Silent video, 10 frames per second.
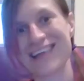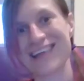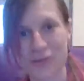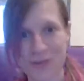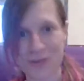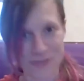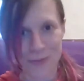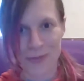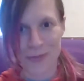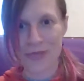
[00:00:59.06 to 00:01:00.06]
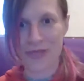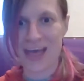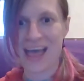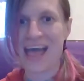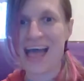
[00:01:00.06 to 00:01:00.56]
It's now the 24th,
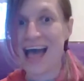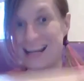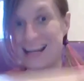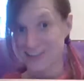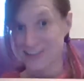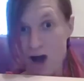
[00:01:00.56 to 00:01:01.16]
and it has